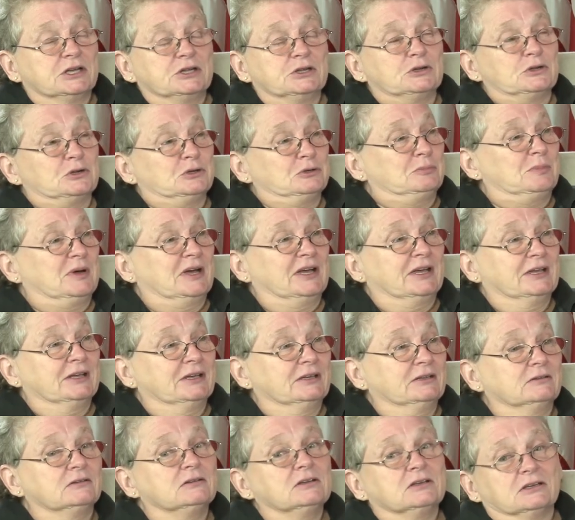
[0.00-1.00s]
New
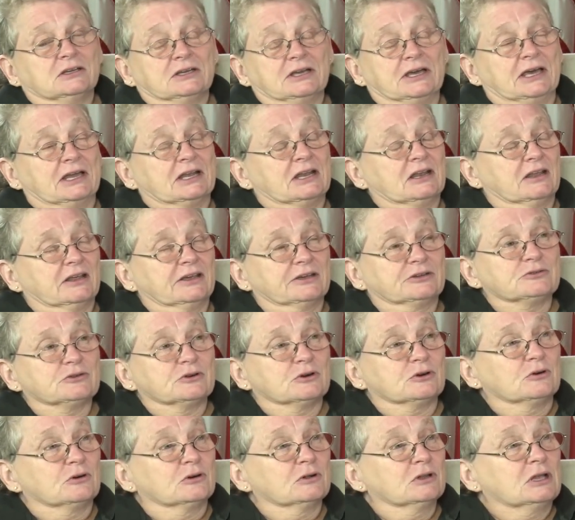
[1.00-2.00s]
paint. Had
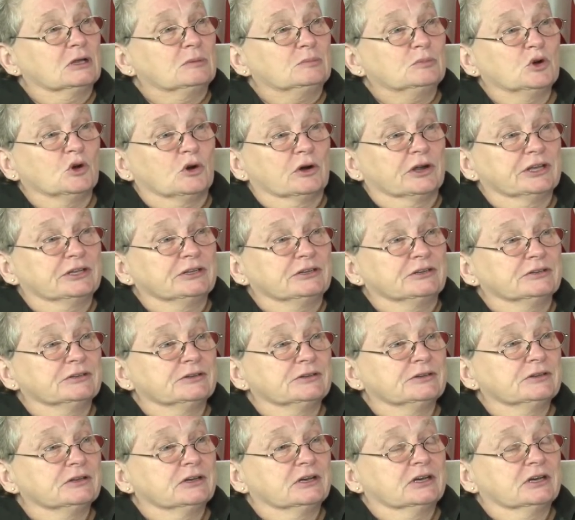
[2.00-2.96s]
electrical upgraded.